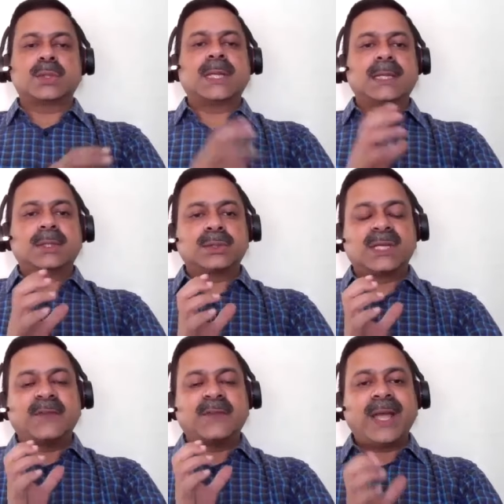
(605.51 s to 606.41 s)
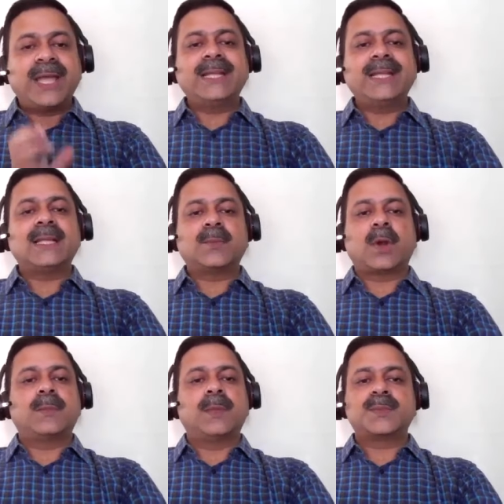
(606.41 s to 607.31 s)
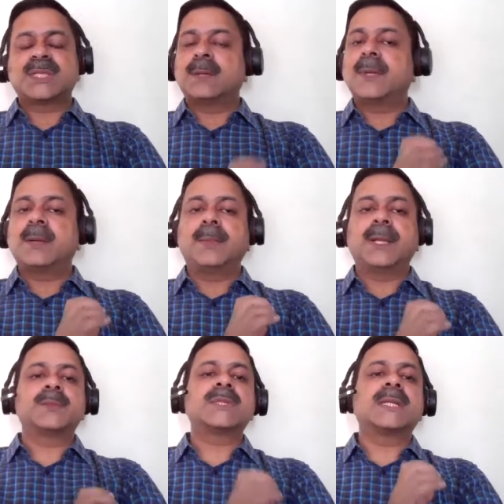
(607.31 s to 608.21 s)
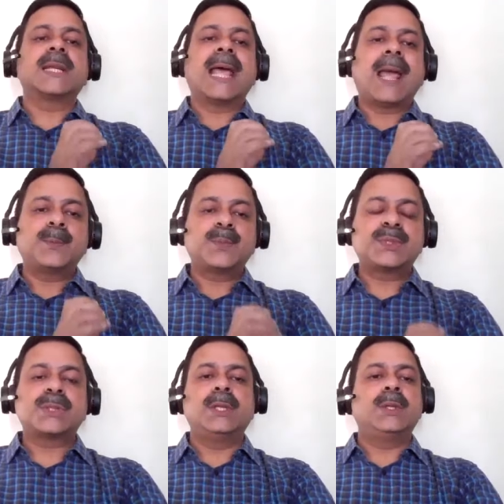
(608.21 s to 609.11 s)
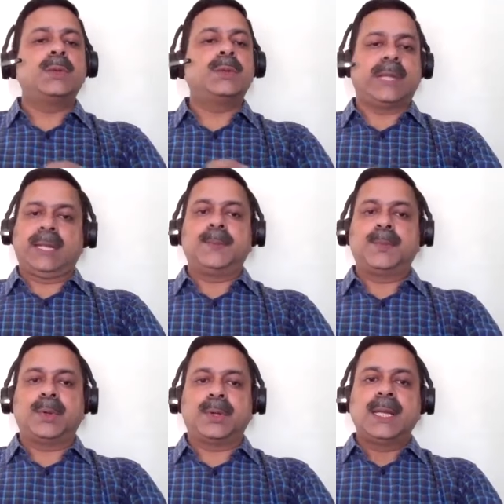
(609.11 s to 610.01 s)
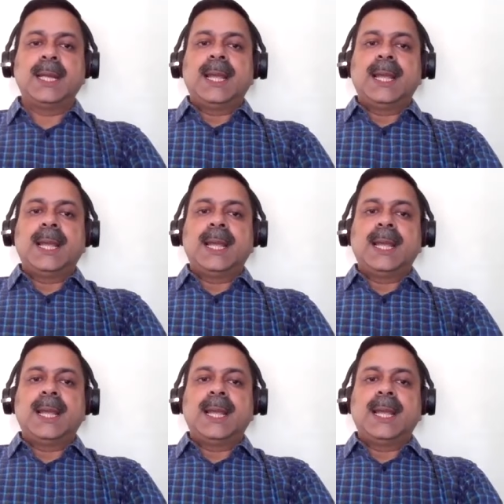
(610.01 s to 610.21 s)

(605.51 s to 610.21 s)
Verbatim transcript: So that to defining that problem statement becomes an absolute input,